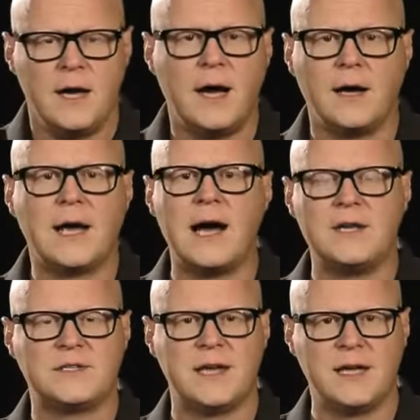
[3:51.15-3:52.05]
God
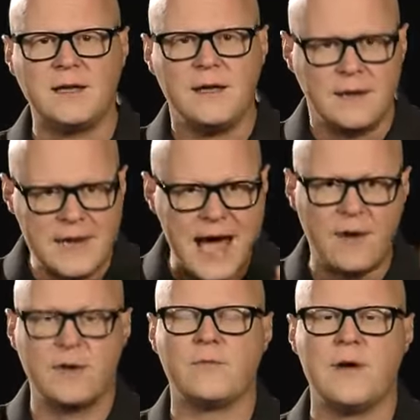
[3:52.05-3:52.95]
is saying,
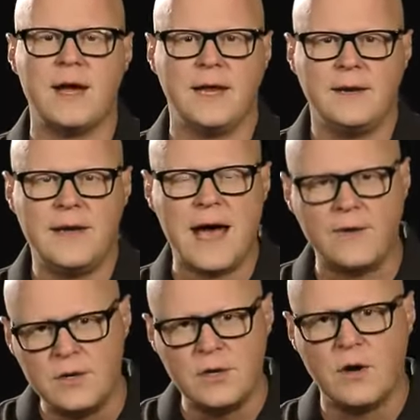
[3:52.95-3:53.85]
now you're ready. Now
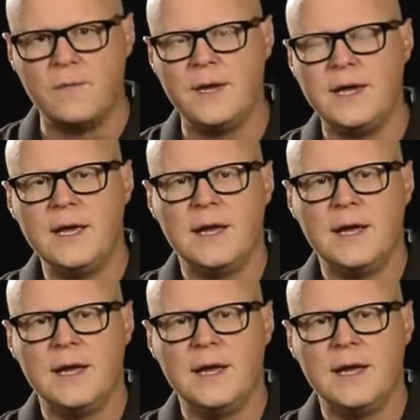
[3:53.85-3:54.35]
you know me.